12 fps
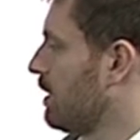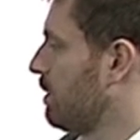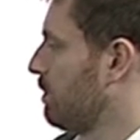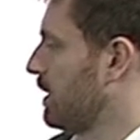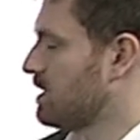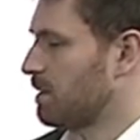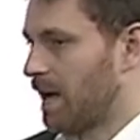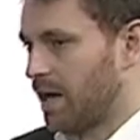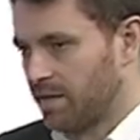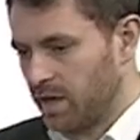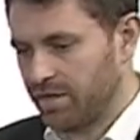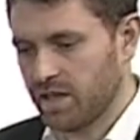but it's about
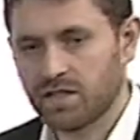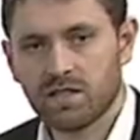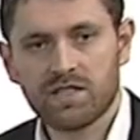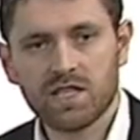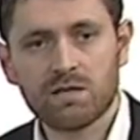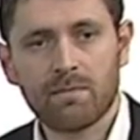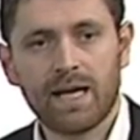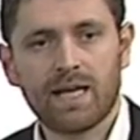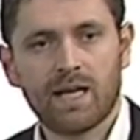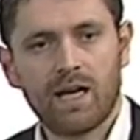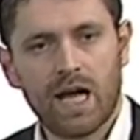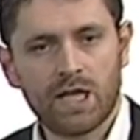if there's a decision
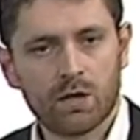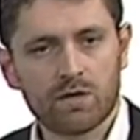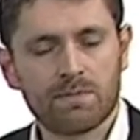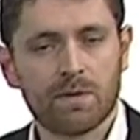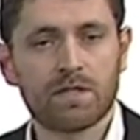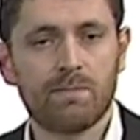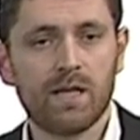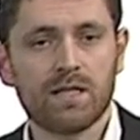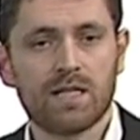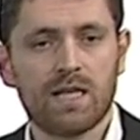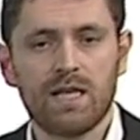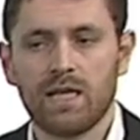maker and your
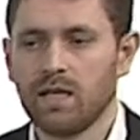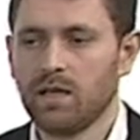responsibility